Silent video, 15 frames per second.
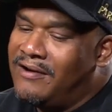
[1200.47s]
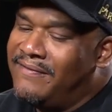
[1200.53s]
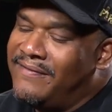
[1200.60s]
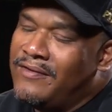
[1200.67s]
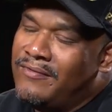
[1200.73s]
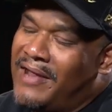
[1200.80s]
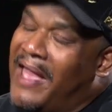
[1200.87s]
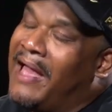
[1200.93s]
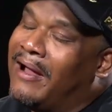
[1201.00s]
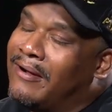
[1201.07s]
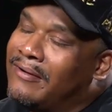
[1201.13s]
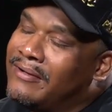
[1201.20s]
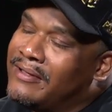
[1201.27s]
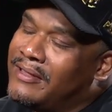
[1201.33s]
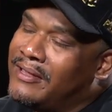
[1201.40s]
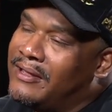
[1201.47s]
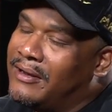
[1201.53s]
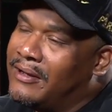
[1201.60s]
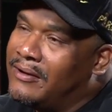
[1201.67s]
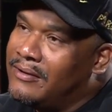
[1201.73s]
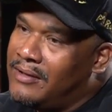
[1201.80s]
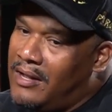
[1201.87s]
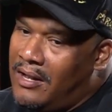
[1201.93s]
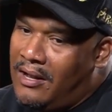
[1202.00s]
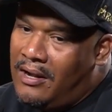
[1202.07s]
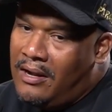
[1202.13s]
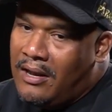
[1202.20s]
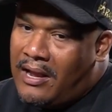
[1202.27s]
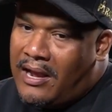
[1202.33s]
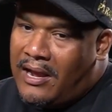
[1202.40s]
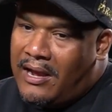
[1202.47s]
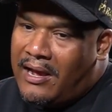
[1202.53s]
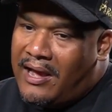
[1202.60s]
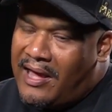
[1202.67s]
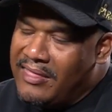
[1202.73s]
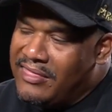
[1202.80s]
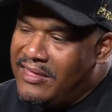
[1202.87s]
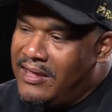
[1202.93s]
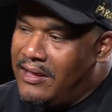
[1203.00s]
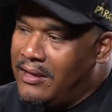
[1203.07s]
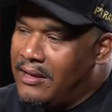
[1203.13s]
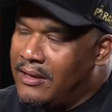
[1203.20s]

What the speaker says: very few now, I think.